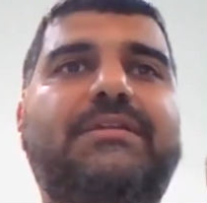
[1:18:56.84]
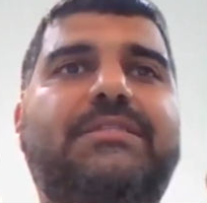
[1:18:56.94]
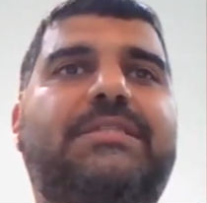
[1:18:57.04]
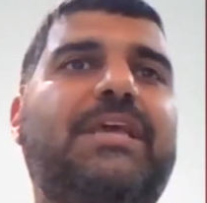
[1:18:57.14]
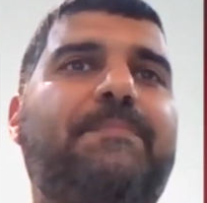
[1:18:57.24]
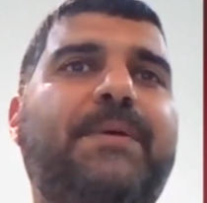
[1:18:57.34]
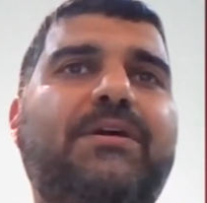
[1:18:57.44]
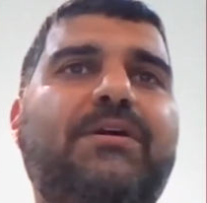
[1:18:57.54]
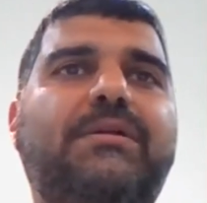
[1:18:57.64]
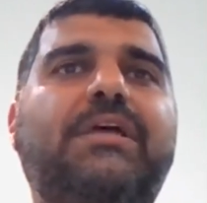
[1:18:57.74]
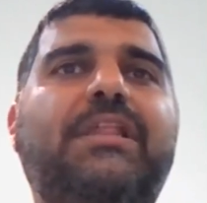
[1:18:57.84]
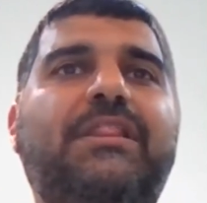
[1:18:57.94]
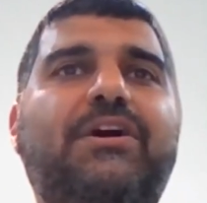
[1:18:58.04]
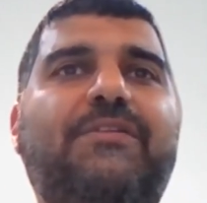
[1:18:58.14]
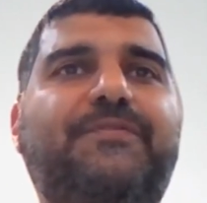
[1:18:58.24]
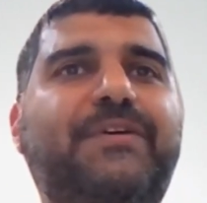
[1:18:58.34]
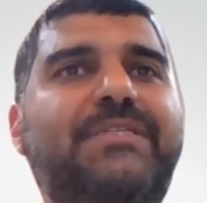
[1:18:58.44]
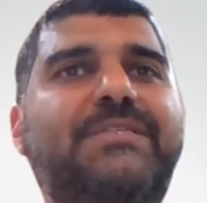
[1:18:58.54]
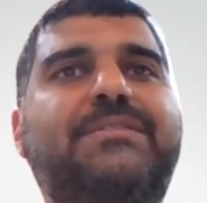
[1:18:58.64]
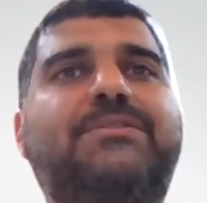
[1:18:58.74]
Sleeping in the
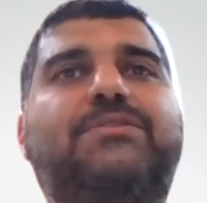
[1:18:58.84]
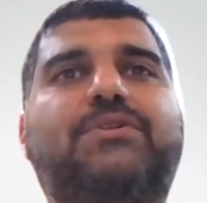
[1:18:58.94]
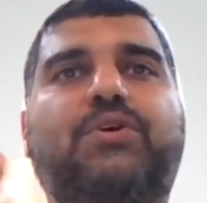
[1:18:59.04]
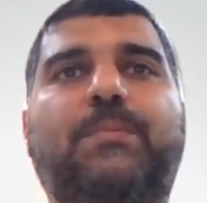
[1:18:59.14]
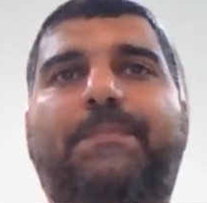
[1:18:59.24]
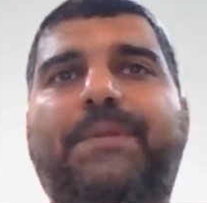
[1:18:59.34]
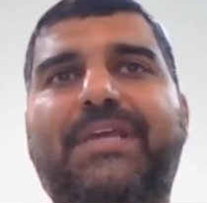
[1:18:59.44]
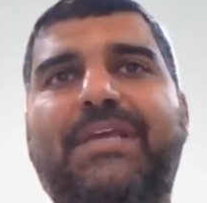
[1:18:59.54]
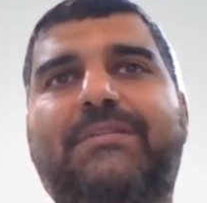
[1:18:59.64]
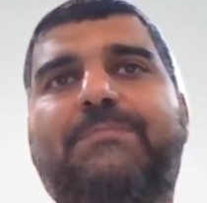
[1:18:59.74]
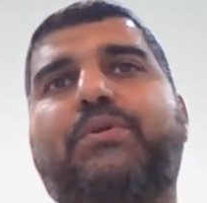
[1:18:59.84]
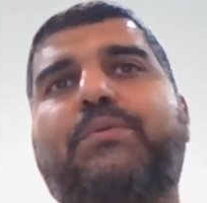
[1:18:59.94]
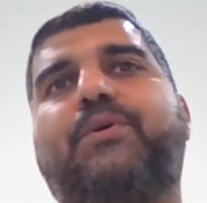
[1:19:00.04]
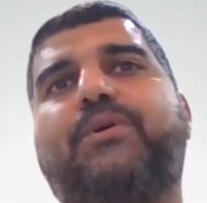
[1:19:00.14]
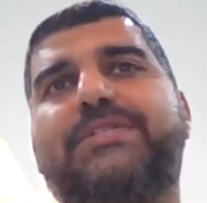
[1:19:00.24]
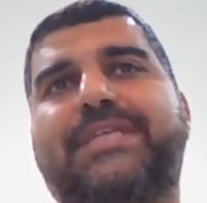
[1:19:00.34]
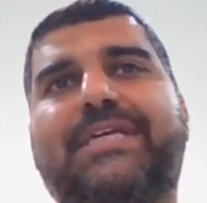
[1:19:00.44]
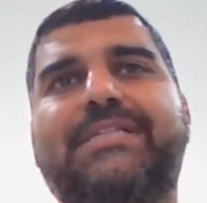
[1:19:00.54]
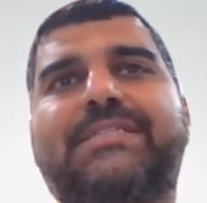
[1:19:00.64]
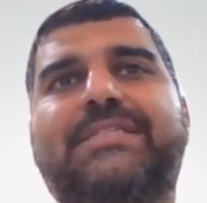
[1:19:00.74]
office to complete
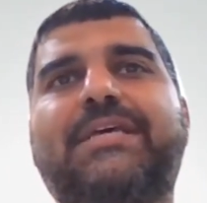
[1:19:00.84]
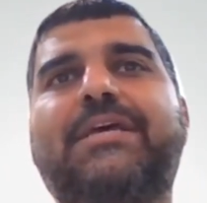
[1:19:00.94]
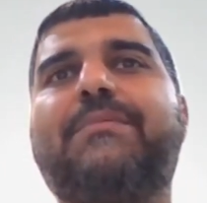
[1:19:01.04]
proposals